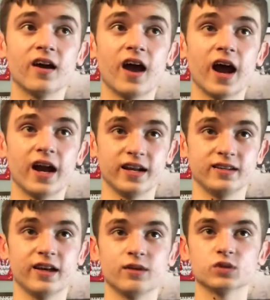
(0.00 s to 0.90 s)
And
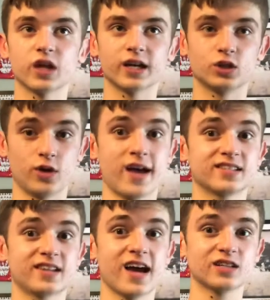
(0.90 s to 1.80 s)
he was like, Judah has
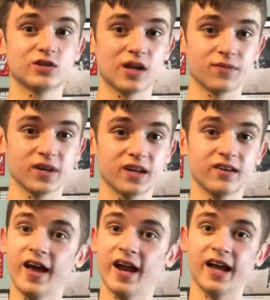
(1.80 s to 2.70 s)
to ask you something.
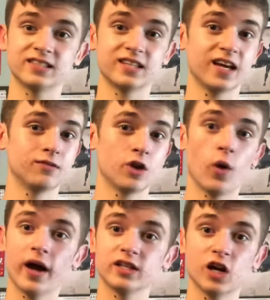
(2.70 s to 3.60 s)
And I said, no,
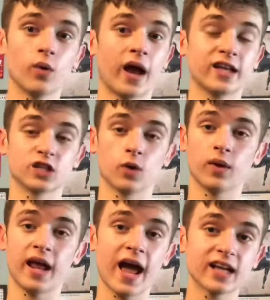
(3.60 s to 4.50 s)
I don't. I don't
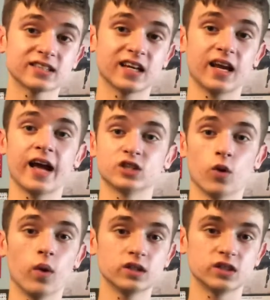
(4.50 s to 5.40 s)
want to ask it. I
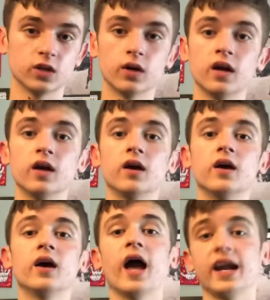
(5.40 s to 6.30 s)
don't want to.
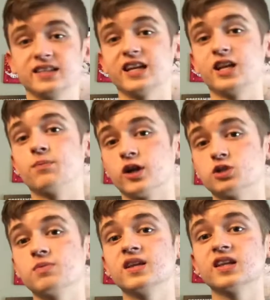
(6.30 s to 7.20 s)
And he said he
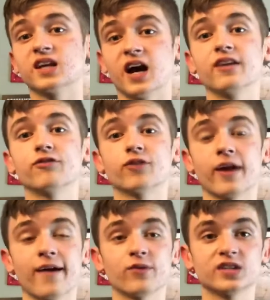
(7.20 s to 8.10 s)
punched me in the gut for
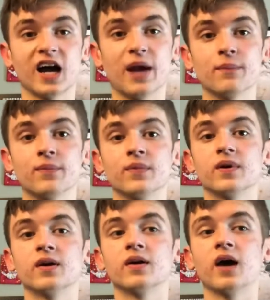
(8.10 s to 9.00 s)
every time
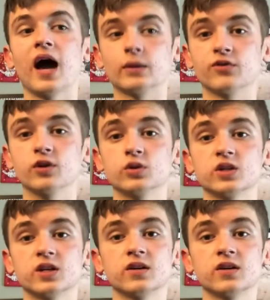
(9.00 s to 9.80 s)
I refused.